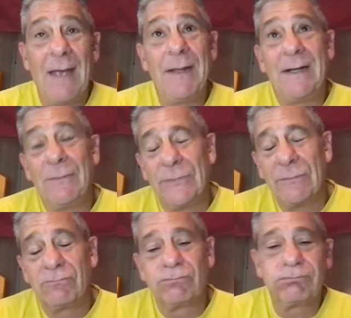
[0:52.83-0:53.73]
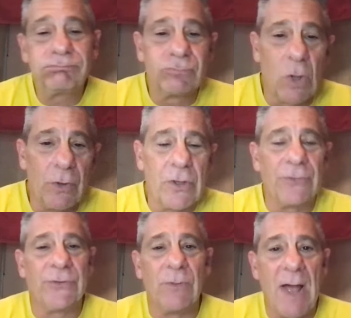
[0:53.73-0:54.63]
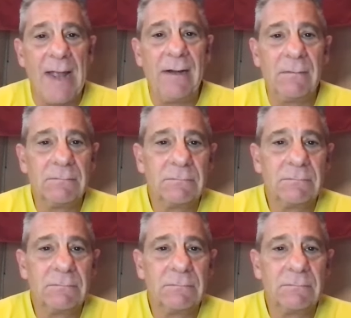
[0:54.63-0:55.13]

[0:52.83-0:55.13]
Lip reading: I mean, it was a roller coaster ride.